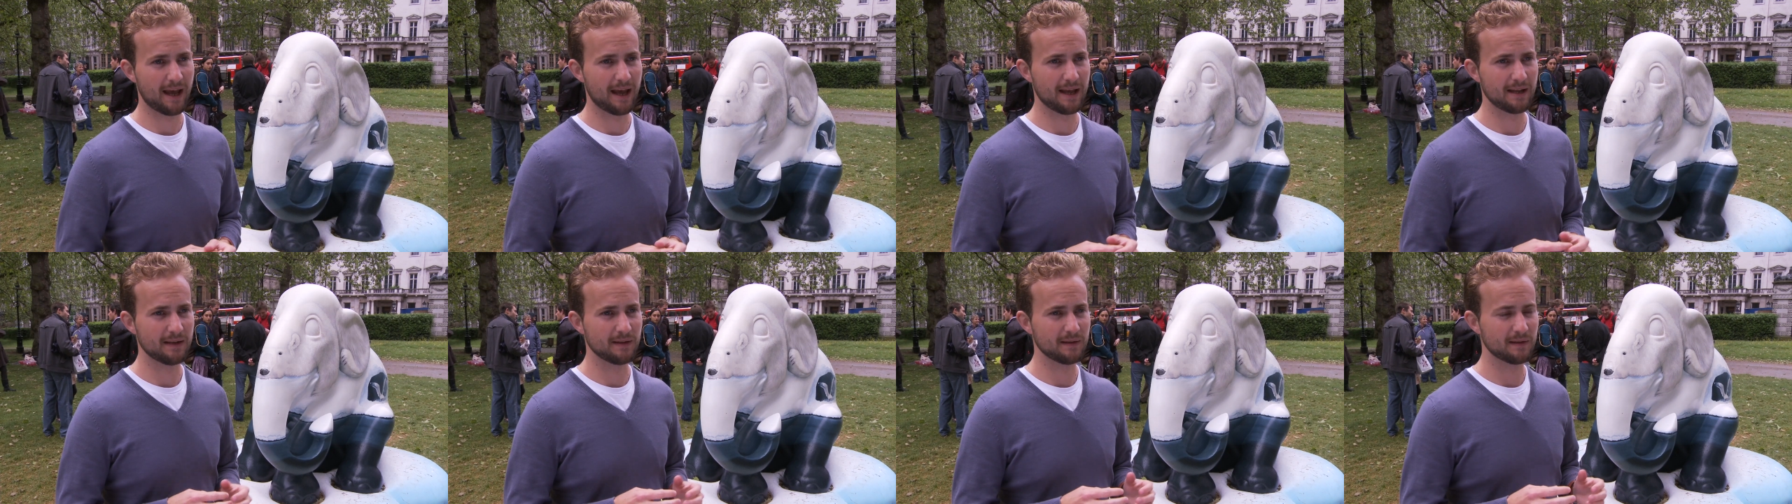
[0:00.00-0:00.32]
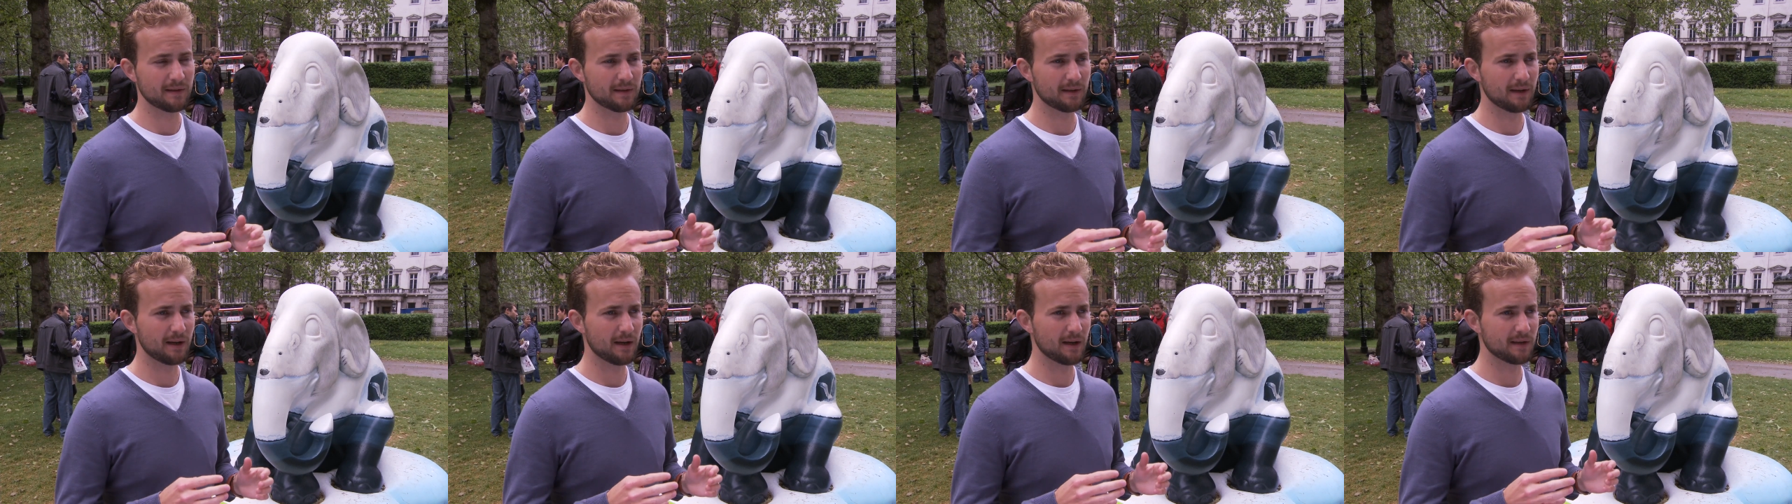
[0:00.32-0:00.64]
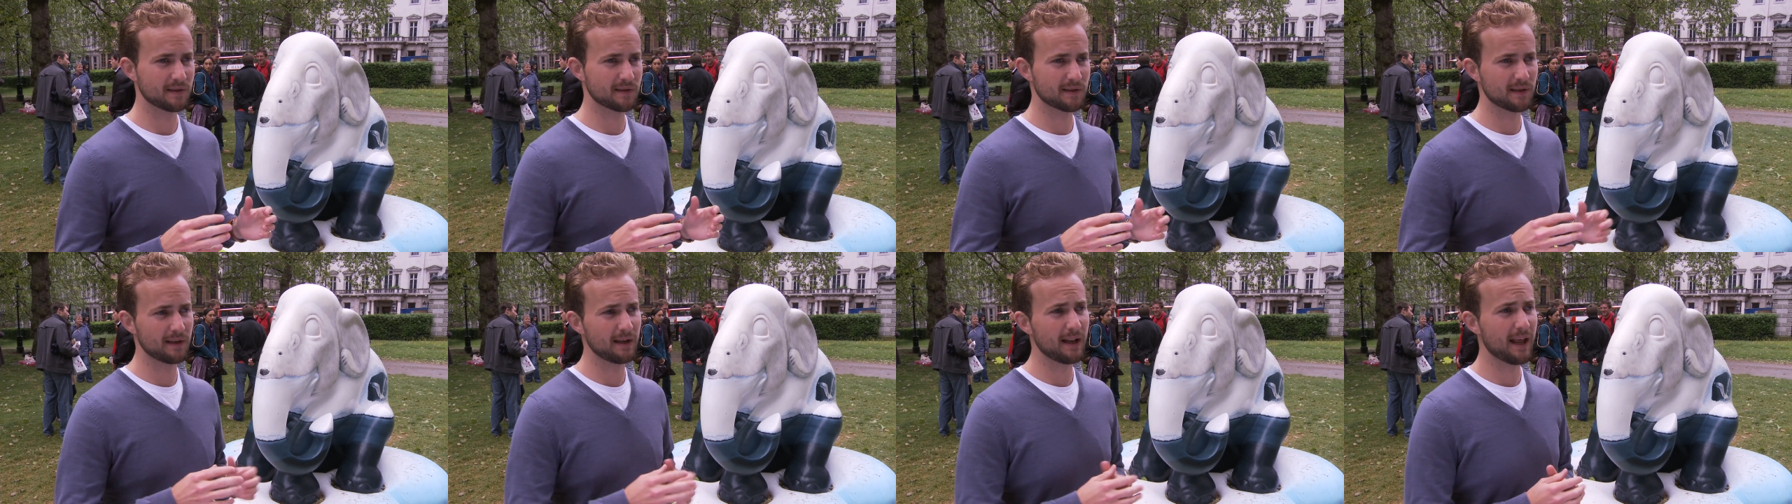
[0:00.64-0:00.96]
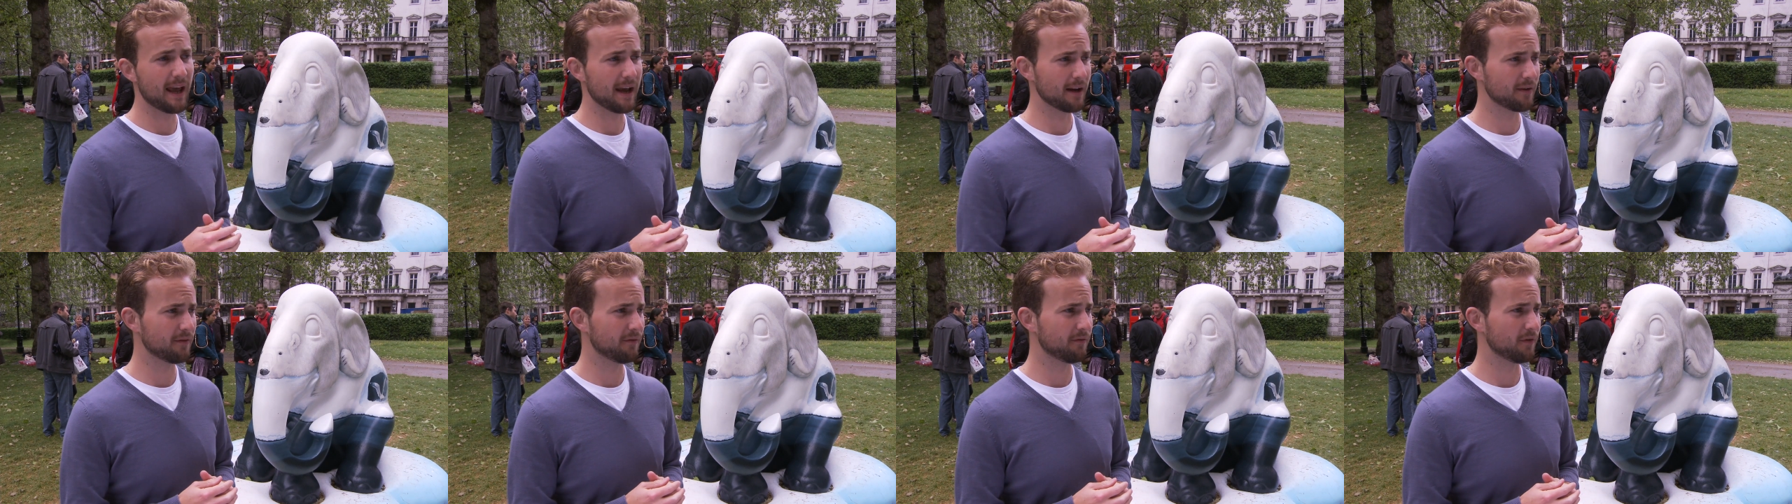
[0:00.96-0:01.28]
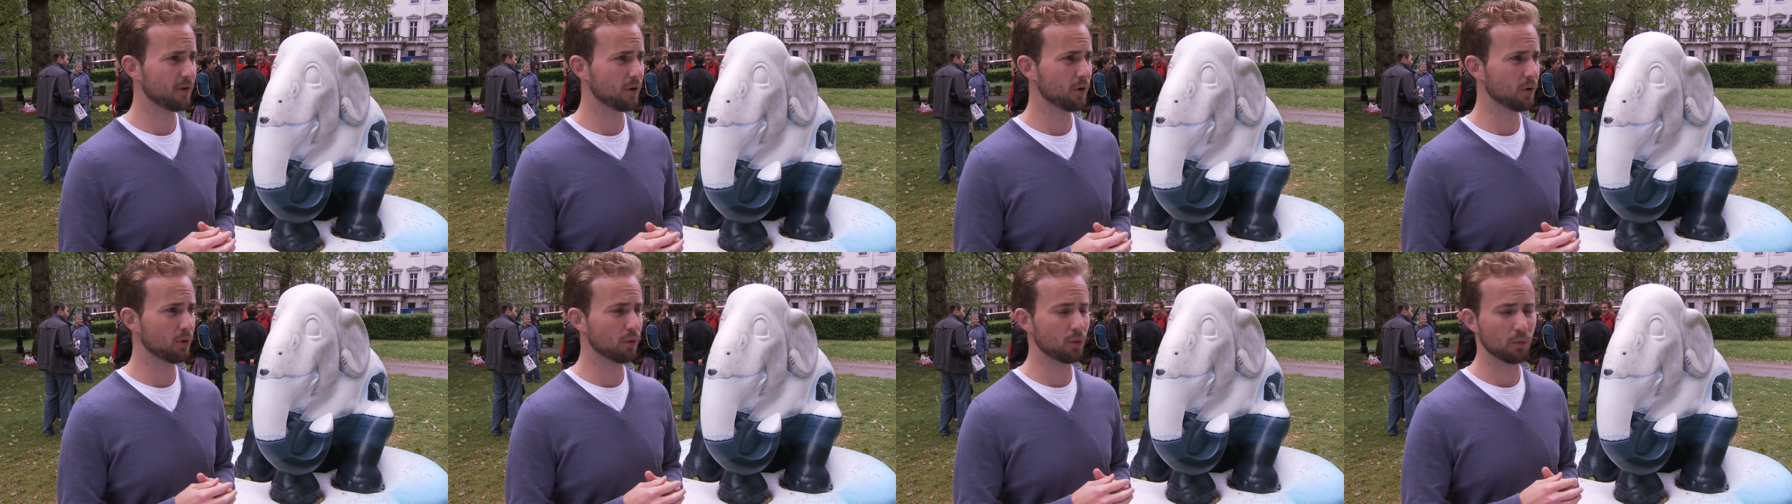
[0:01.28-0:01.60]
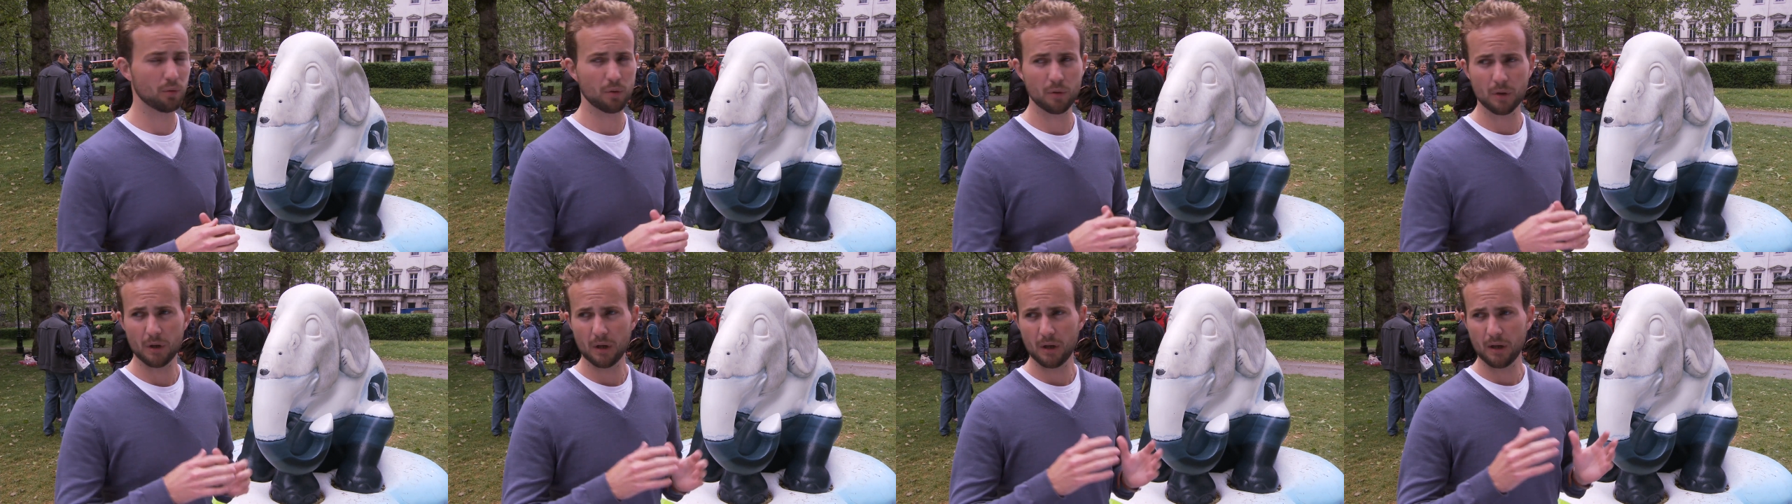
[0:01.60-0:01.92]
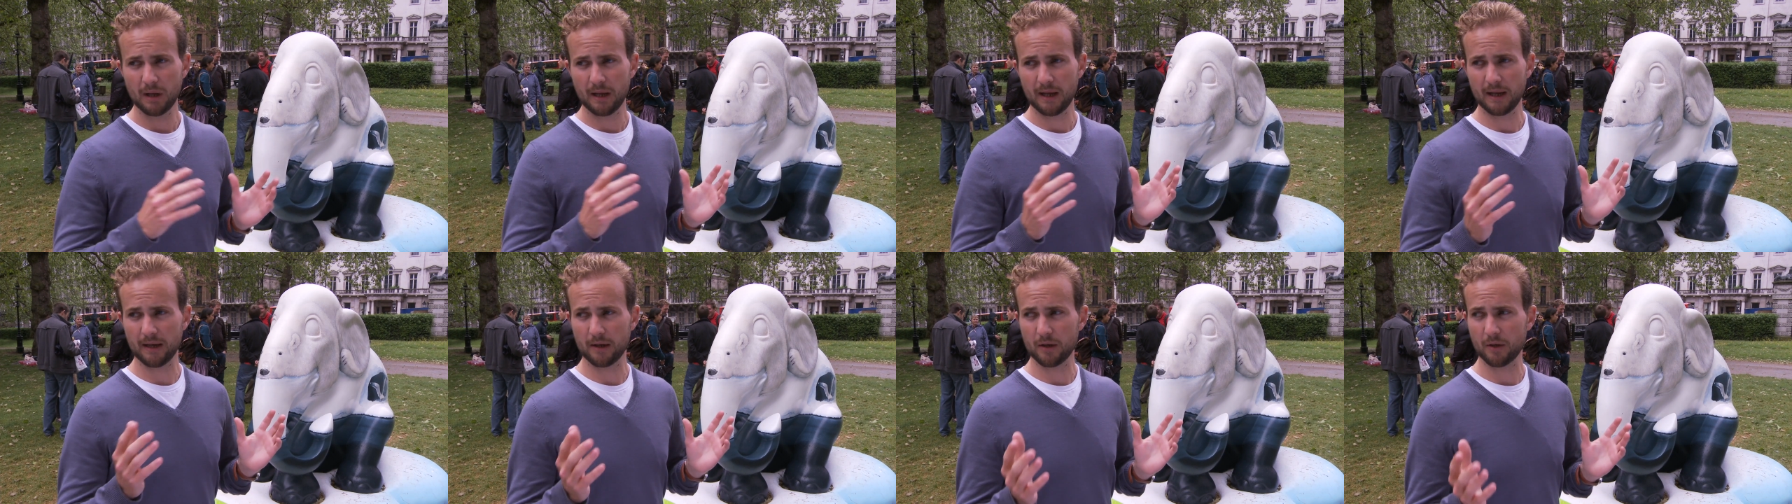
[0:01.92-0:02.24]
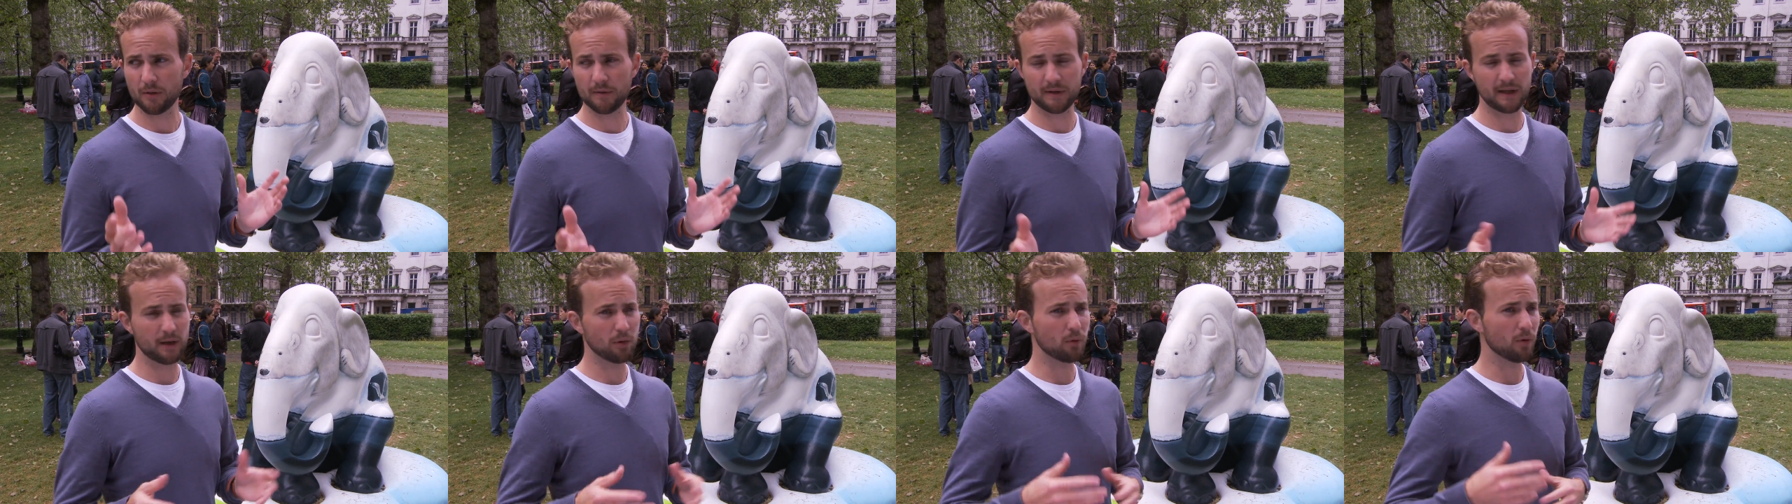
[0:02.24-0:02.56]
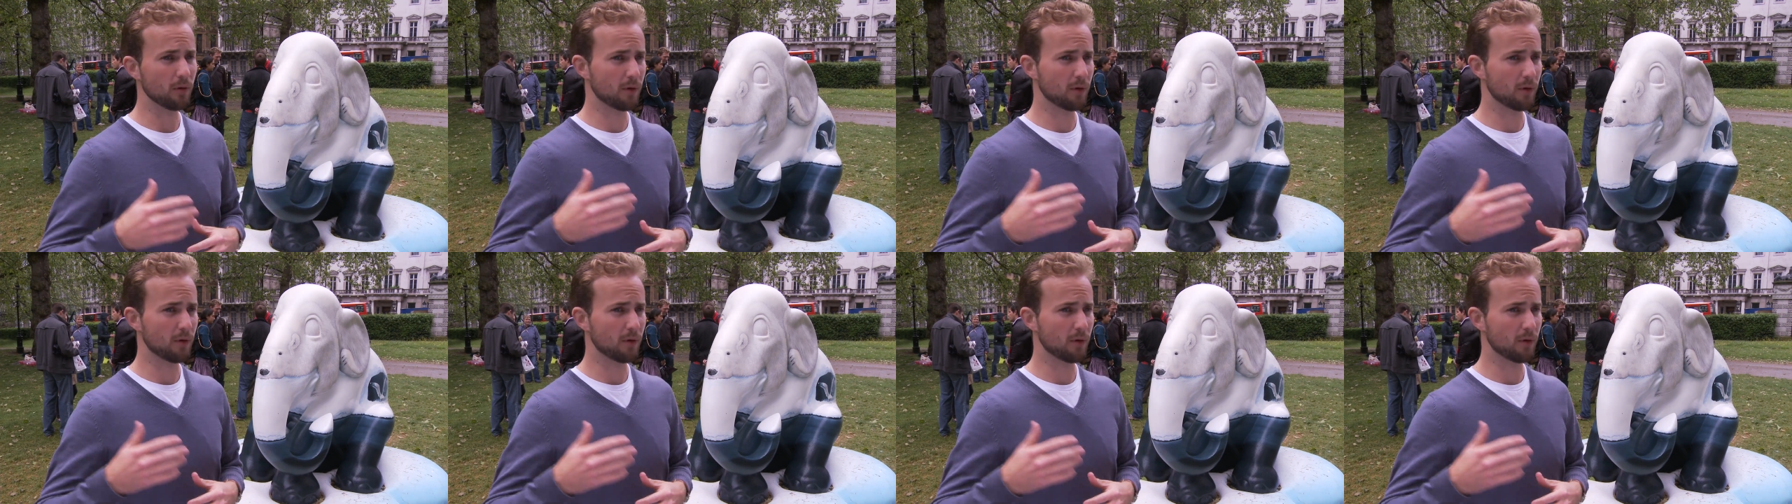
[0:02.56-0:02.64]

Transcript: and a select few, including